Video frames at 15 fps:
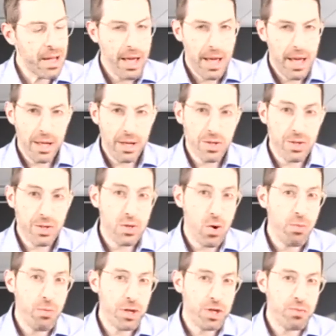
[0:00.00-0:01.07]
is so
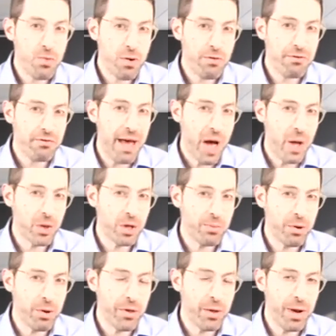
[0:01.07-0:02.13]
much more
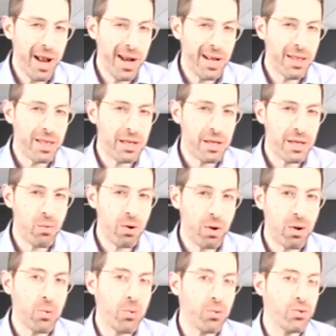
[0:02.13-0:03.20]
valuable than anything that we're
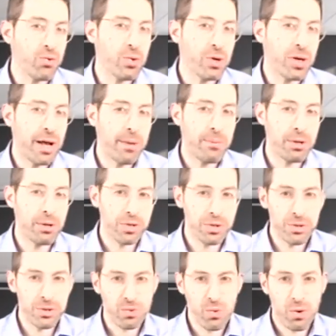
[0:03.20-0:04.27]
going to accomplish in
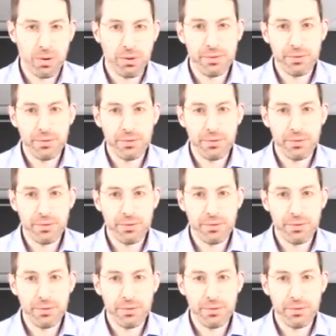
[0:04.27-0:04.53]
this world.